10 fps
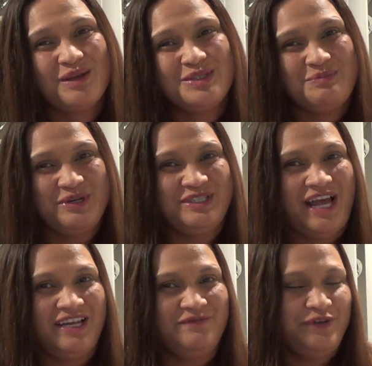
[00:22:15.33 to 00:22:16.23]
Super
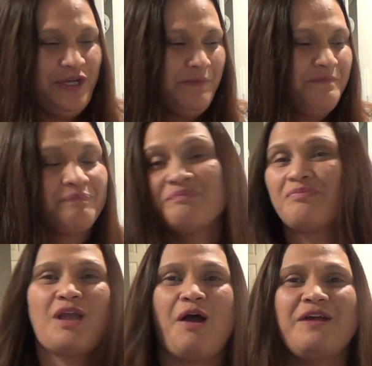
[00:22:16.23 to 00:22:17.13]
excited for you.
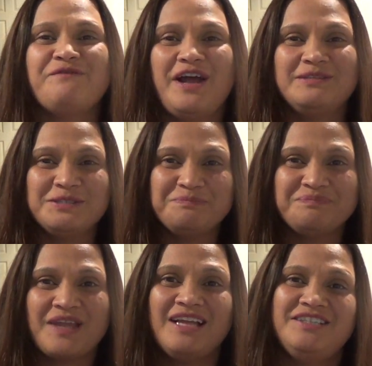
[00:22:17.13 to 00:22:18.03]
All right, friends.
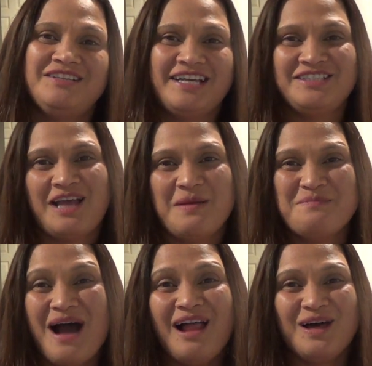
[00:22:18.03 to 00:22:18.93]
Until next
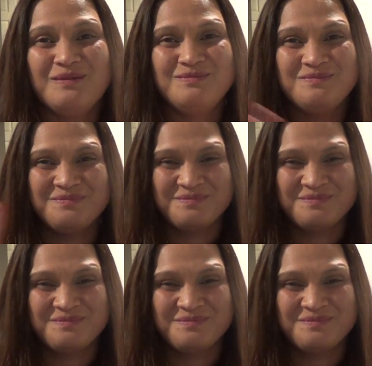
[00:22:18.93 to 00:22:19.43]
time, mahalo.